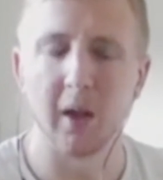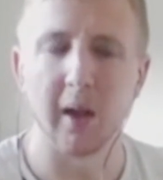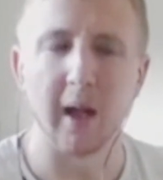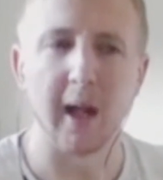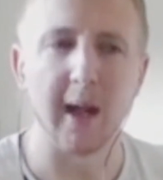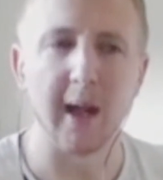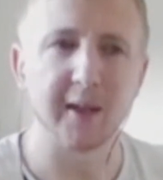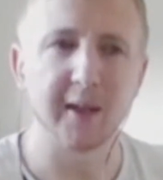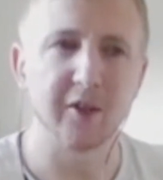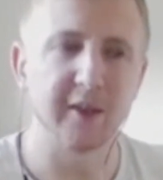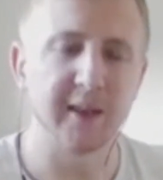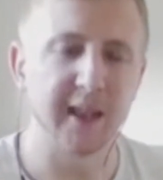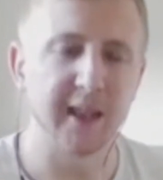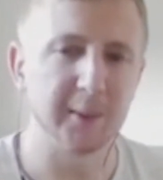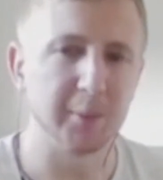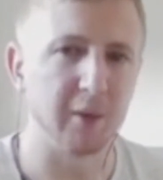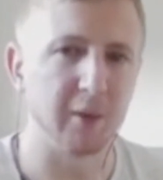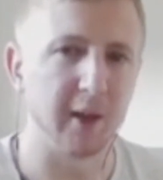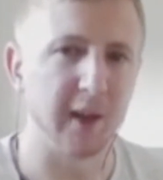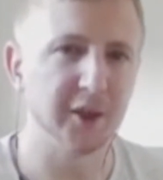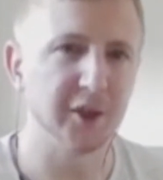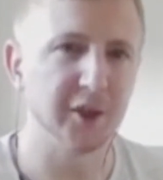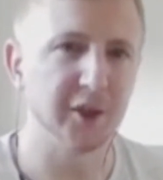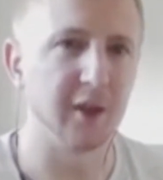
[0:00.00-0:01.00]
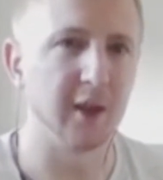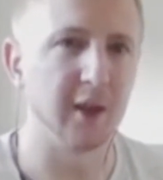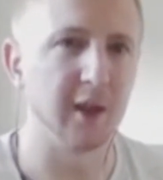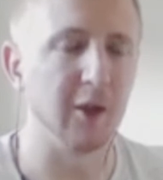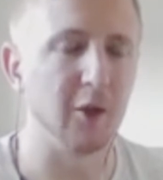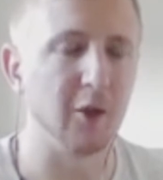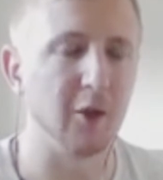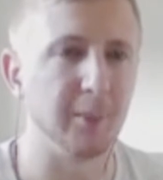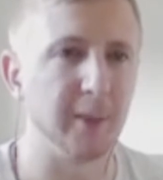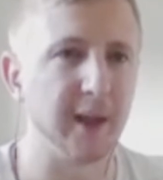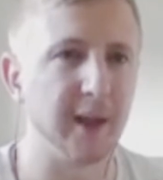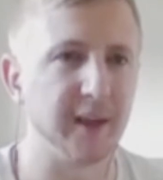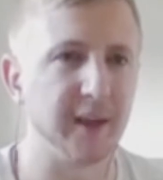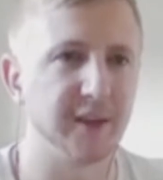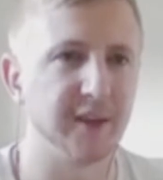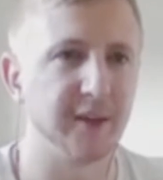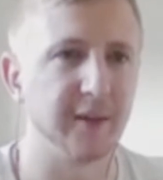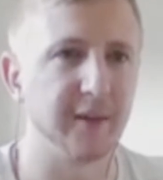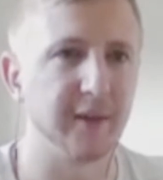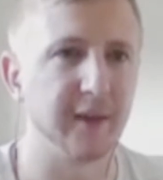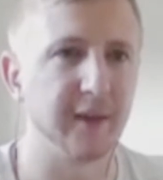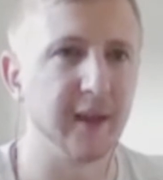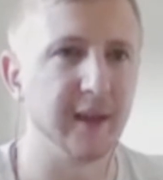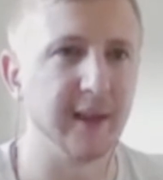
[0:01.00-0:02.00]
act on desperation a little bit
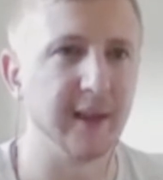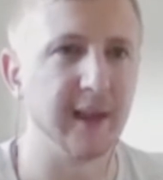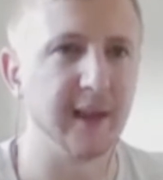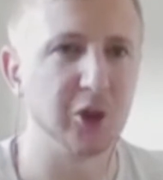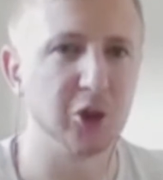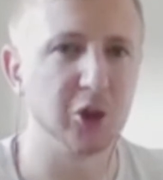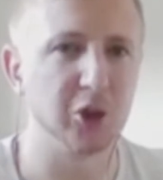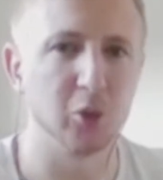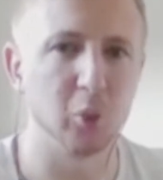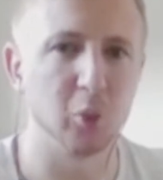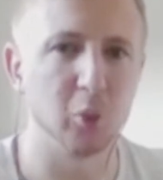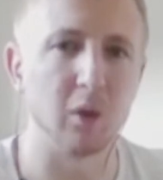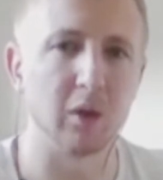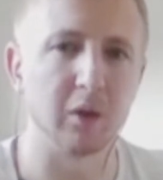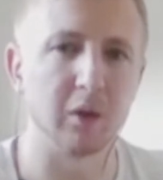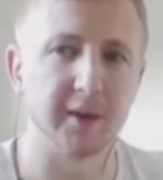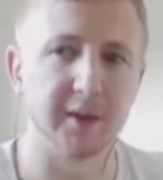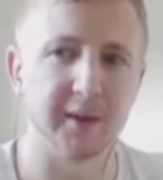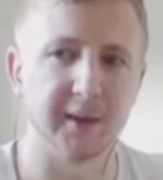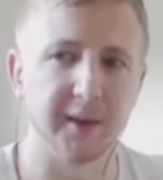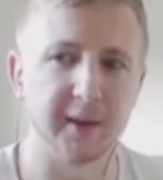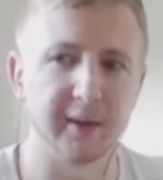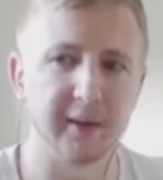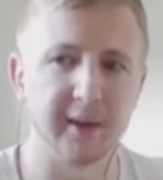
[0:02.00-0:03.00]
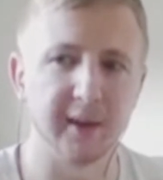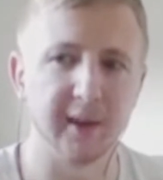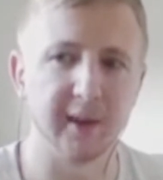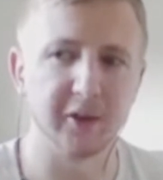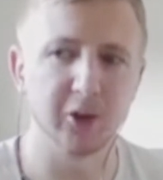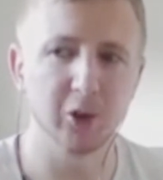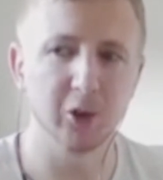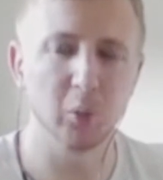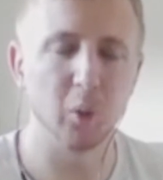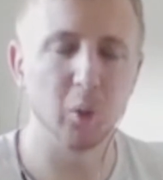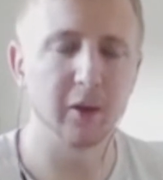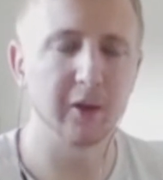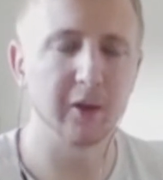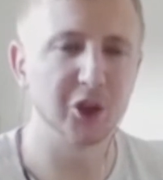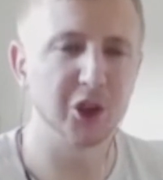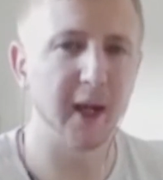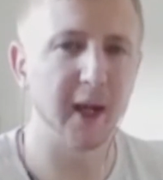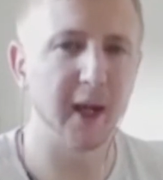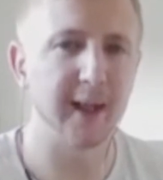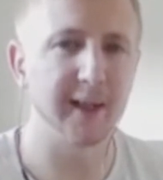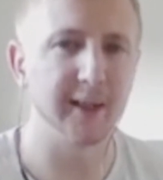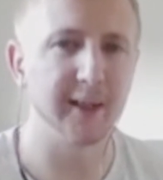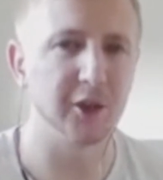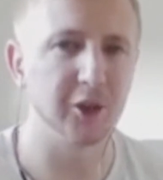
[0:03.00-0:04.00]
so they just want to they just want to
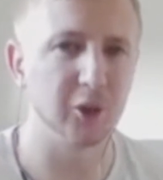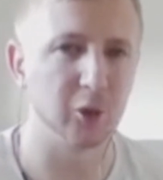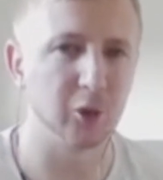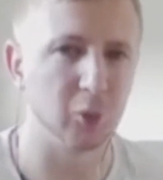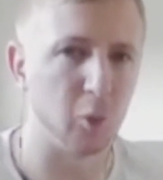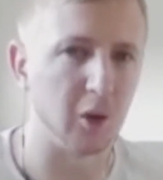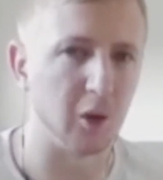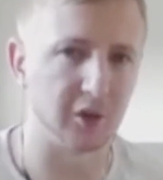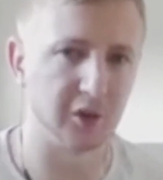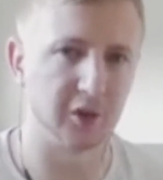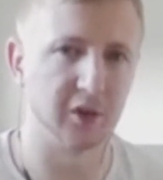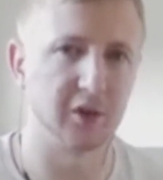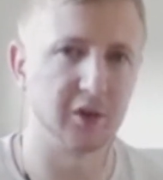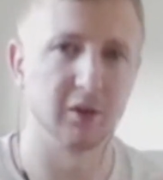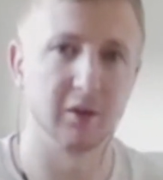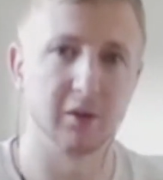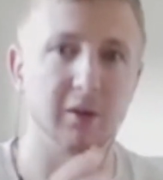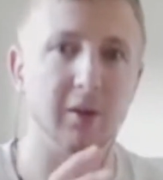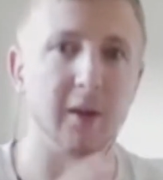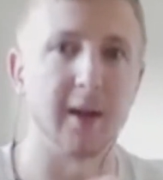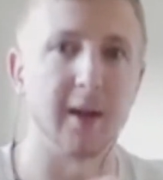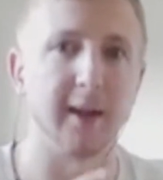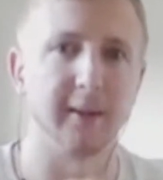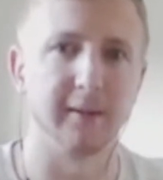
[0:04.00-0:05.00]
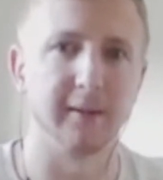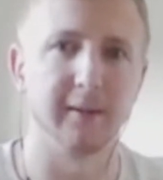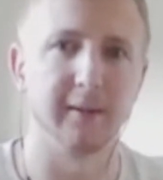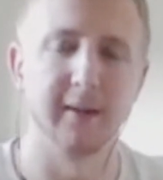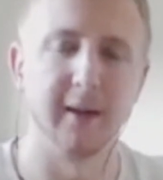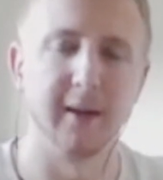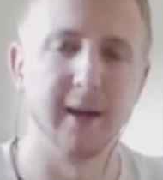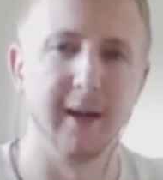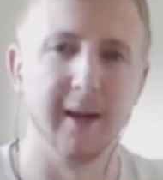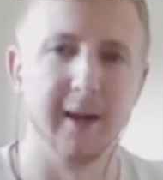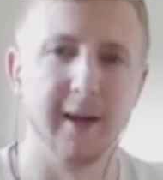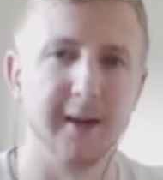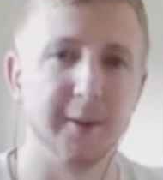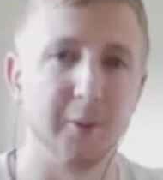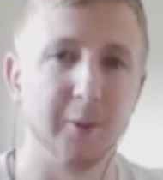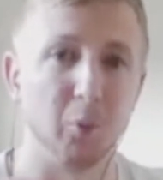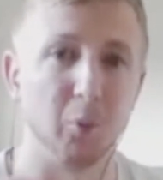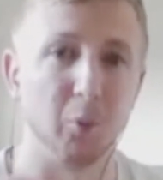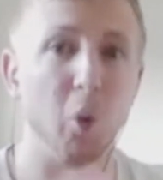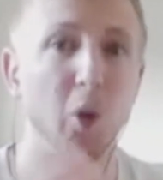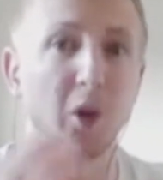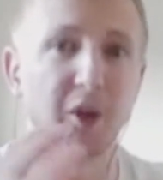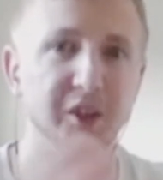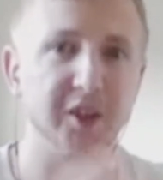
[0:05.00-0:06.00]
change what's like
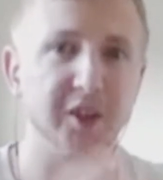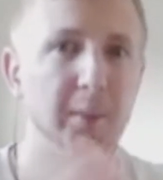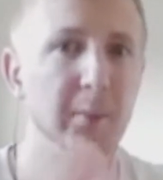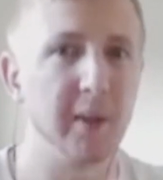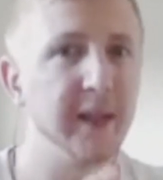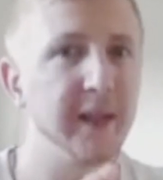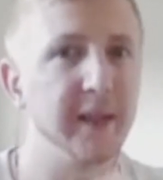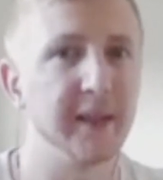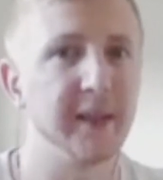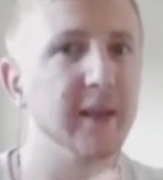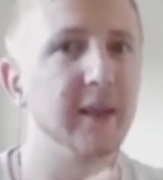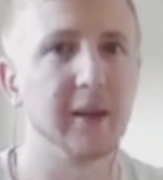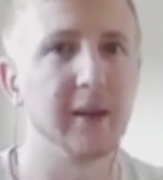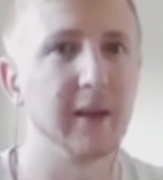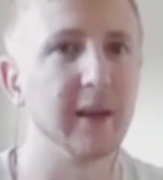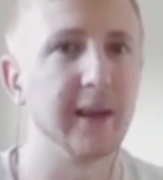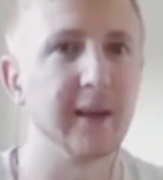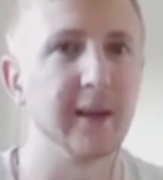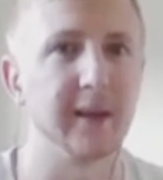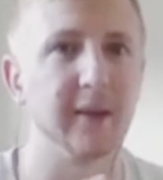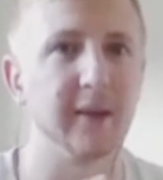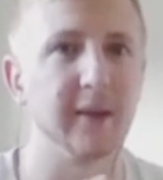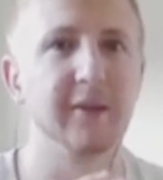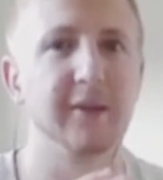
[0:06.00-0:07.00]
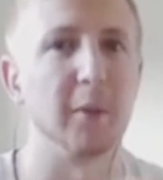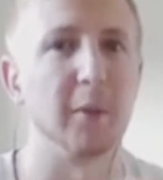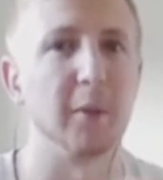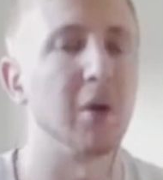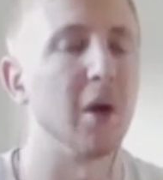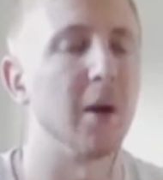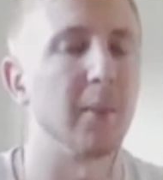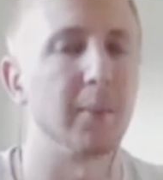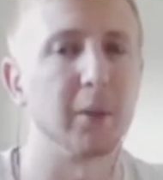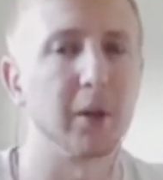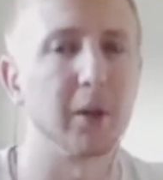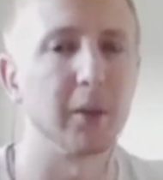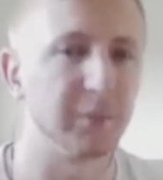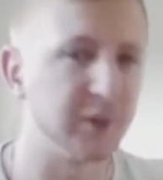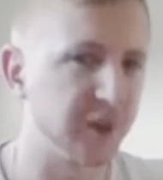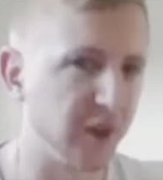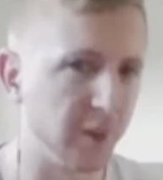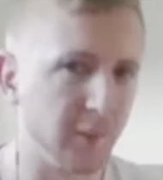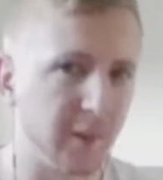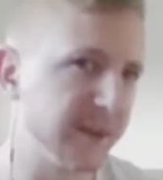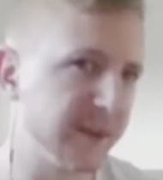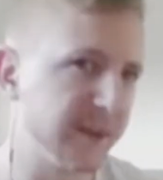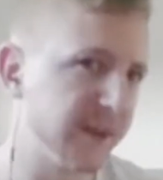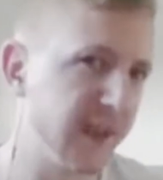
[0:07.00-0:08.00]
what's immediately the problem. So
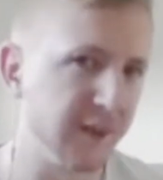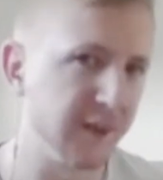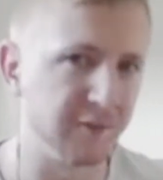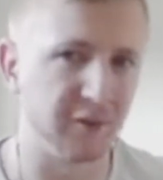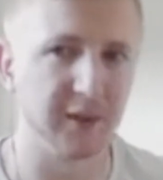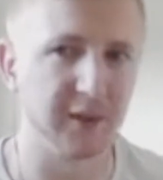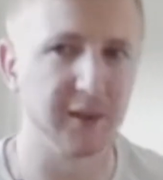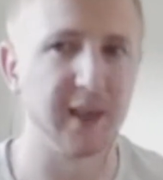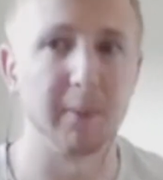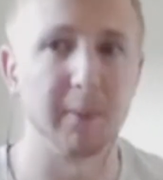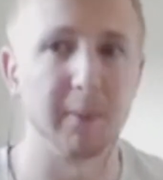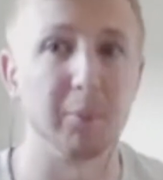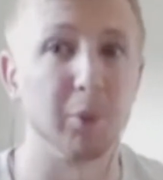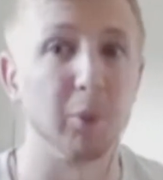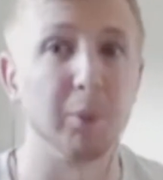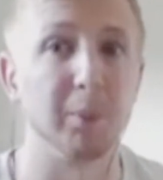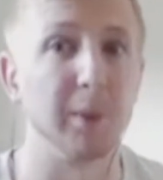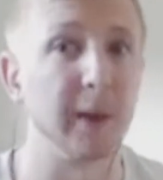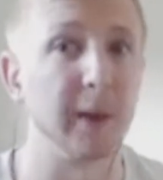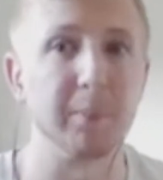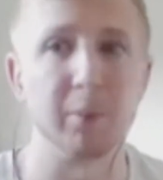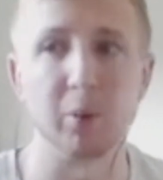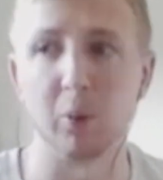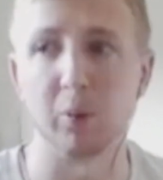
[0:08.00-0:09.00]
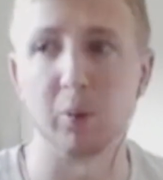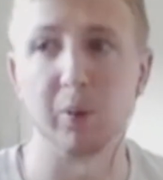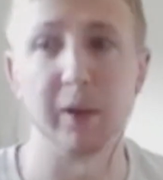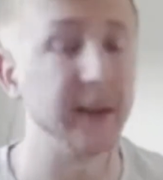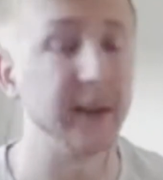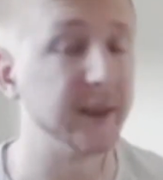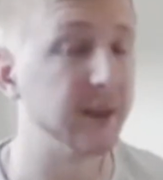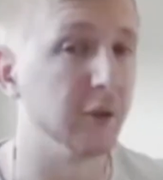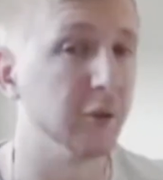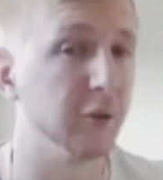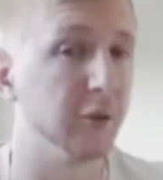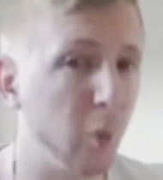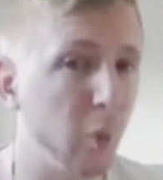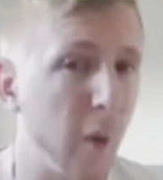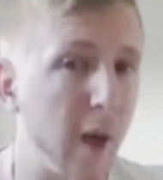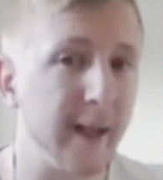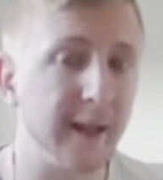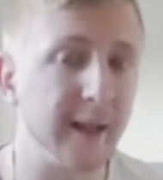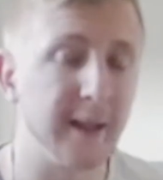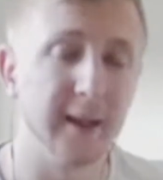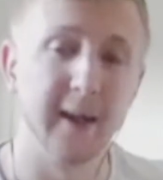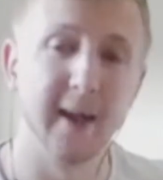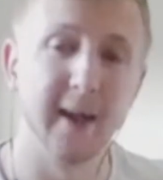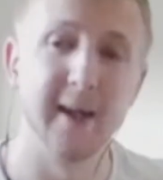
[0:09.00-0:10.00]
let's say, for example, people need to lose
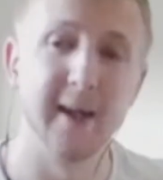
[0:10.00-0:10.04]
weight.